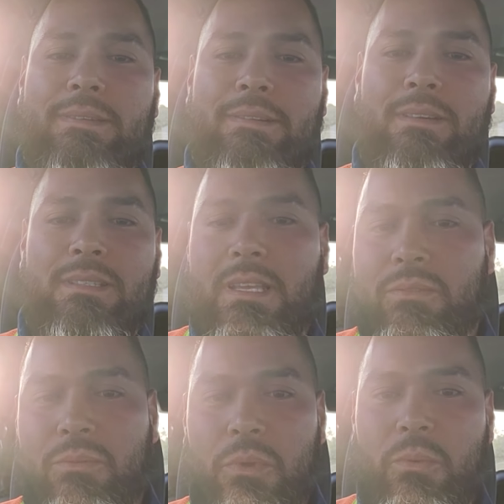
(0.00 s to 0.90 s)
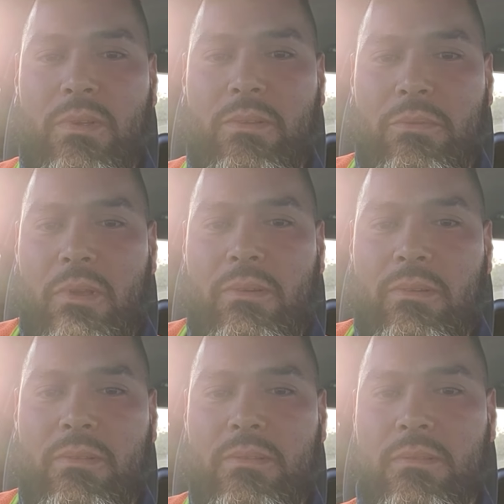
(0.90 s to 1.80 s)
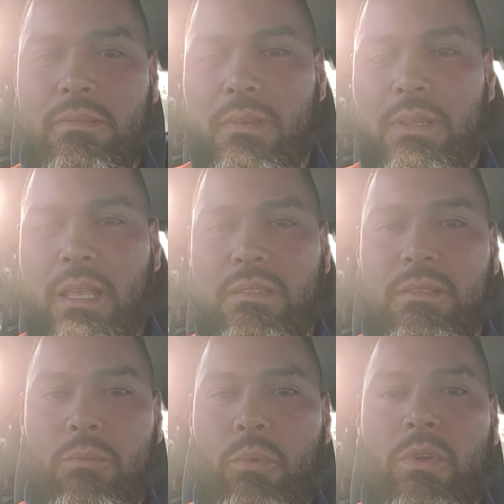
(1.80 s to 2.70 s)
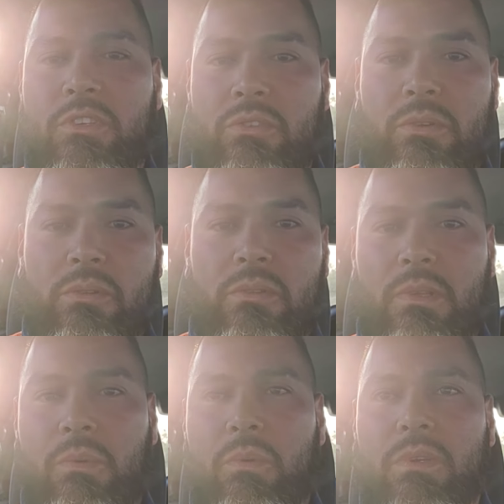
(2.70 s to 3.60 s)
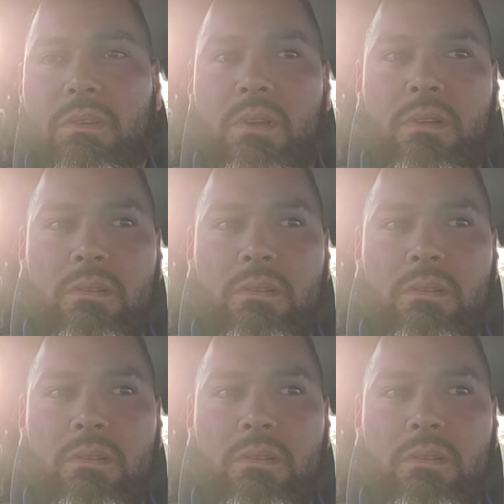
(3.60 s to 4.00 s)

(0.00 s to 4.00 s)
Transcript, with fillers: you know, because that's what we want to grow, and that's we want truth, and we want to grow,